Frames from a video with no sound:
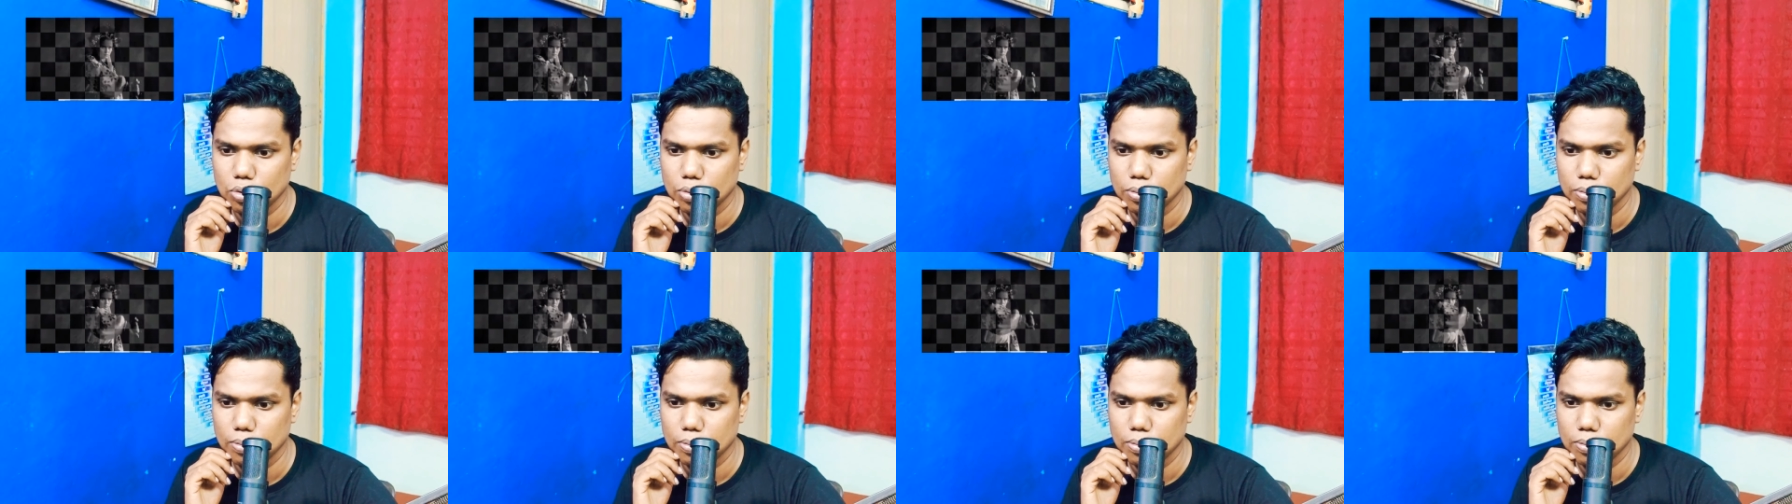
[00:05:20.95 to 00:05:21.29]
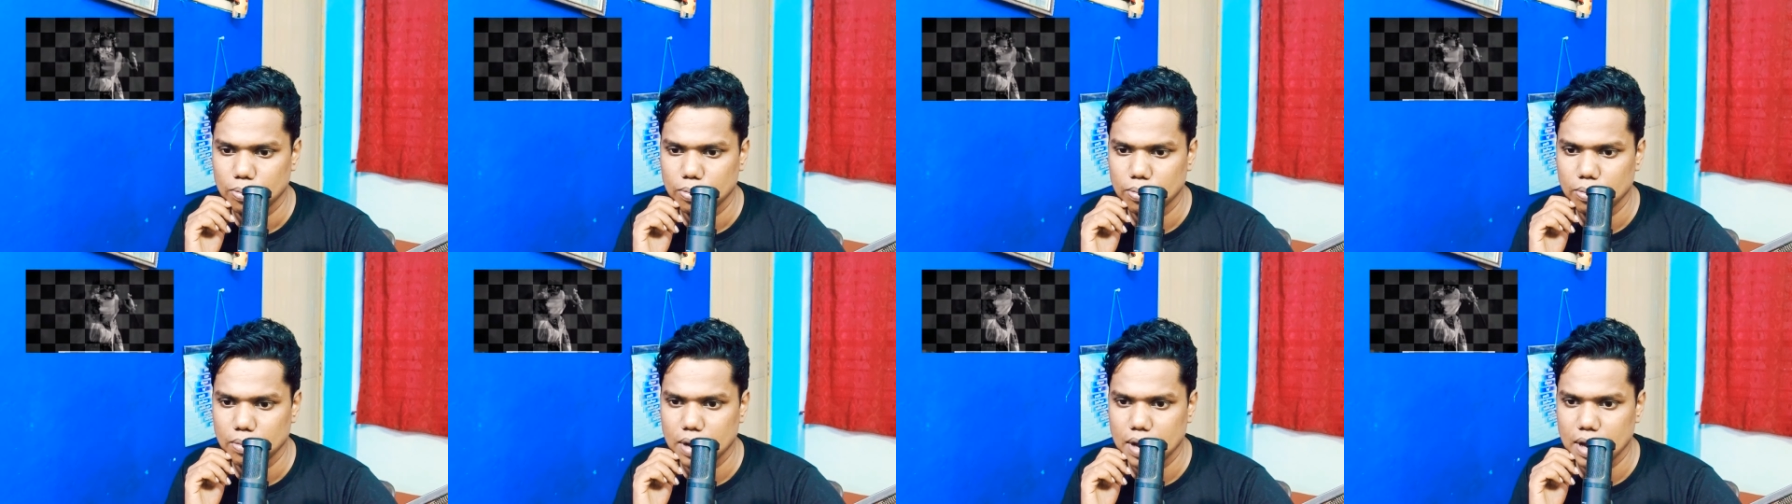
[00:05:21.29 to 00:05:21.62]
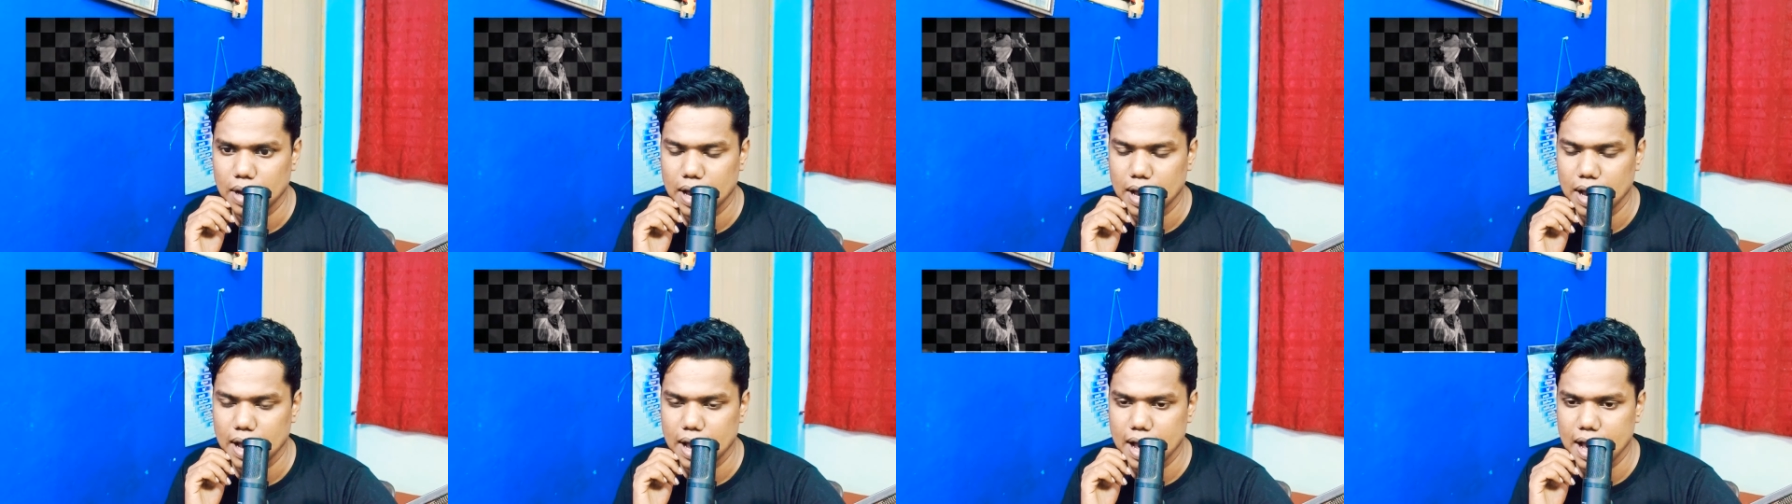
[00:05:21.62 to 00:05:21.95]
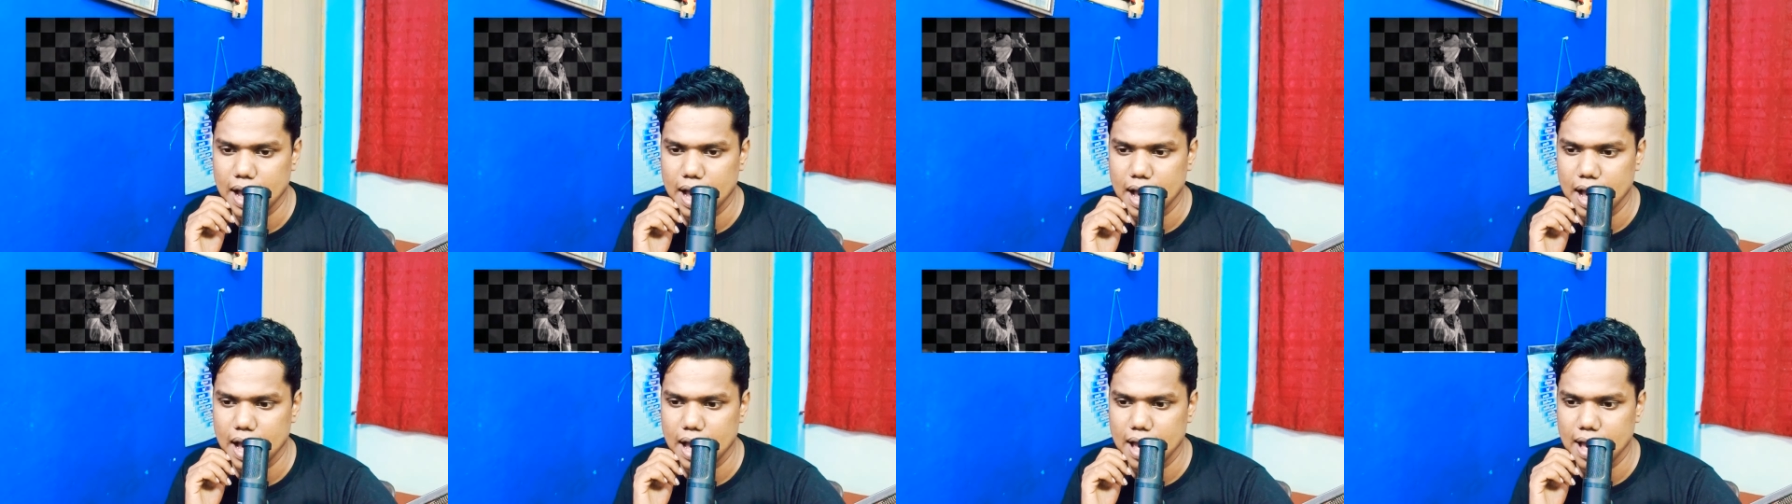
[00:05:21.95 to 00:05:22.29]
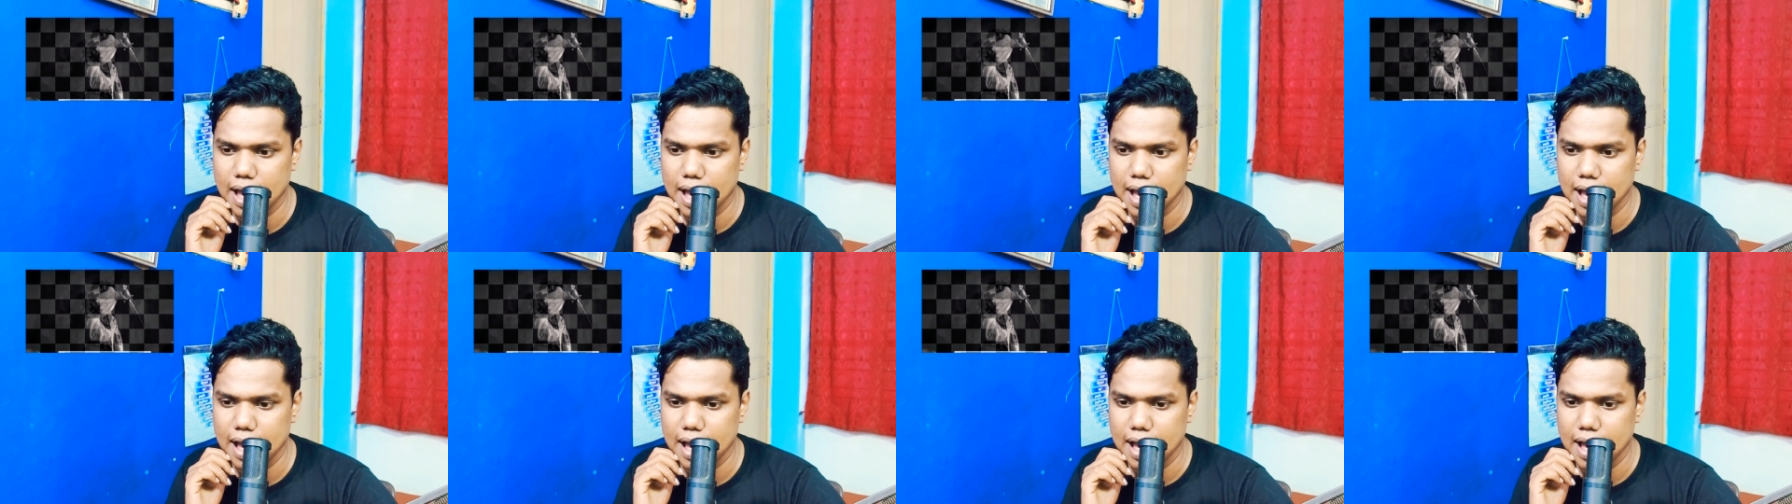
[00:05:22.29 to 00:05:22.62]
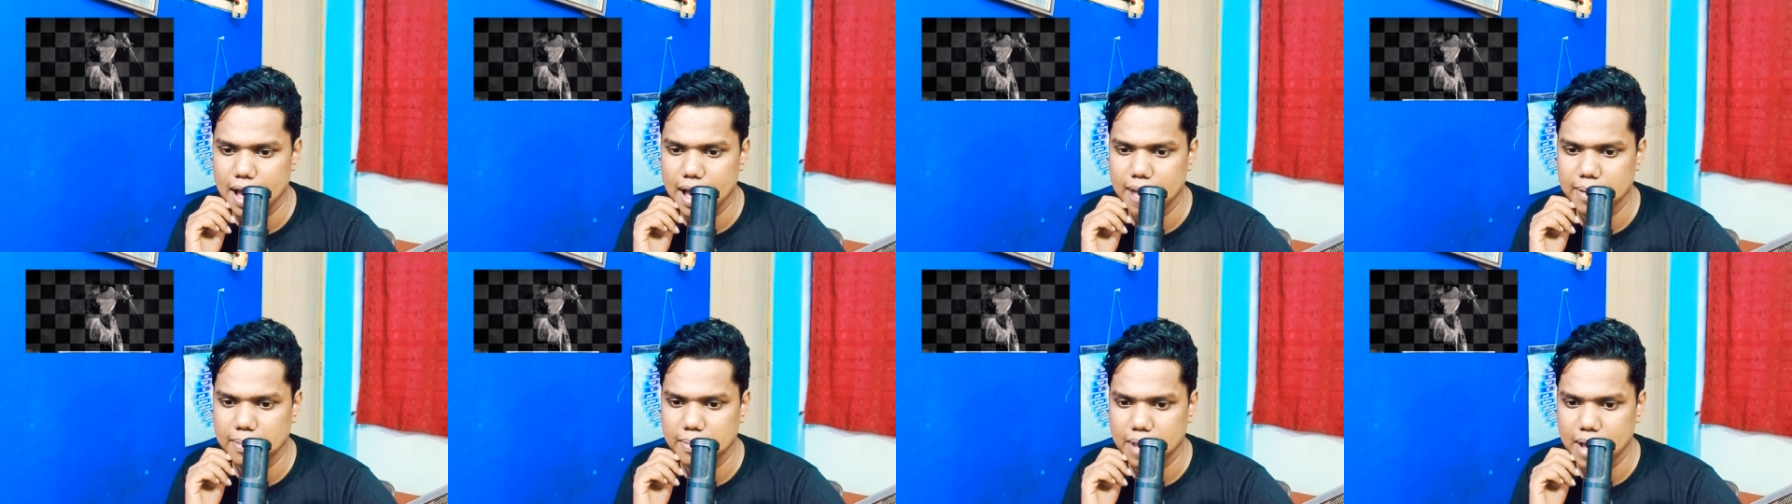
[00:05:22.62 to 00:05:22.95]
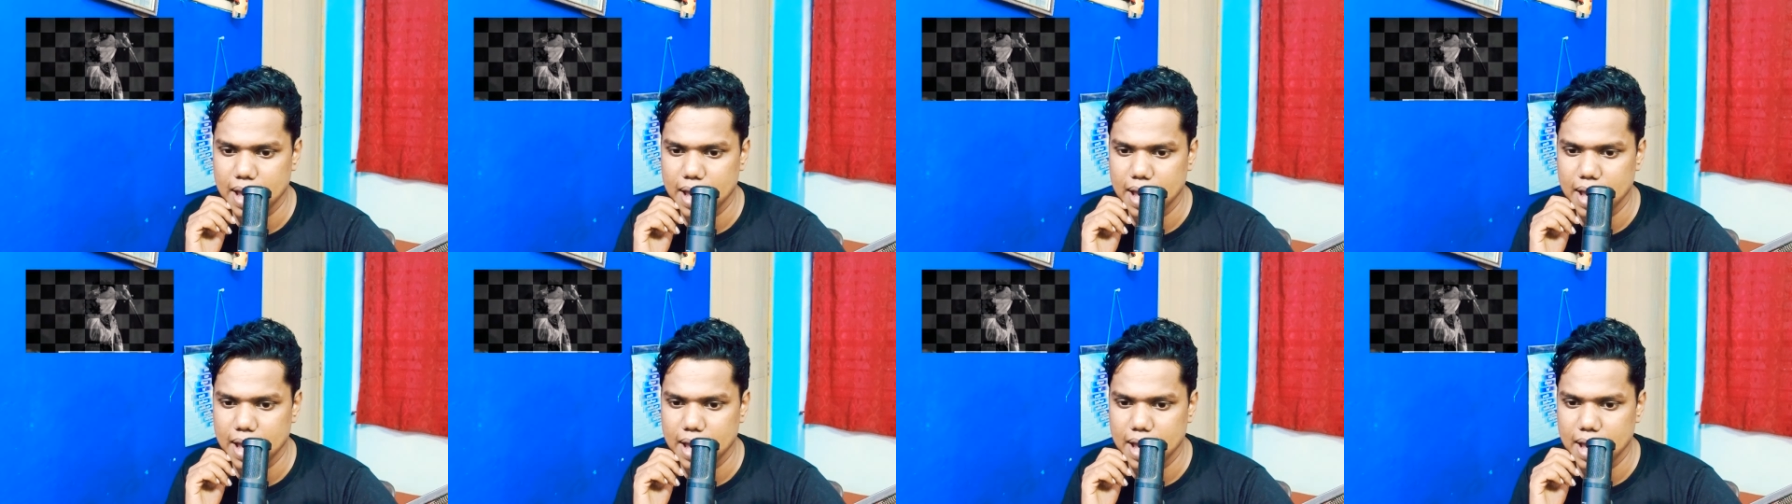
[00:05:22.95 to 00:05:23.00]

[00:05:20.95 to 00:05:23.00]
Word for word: Man,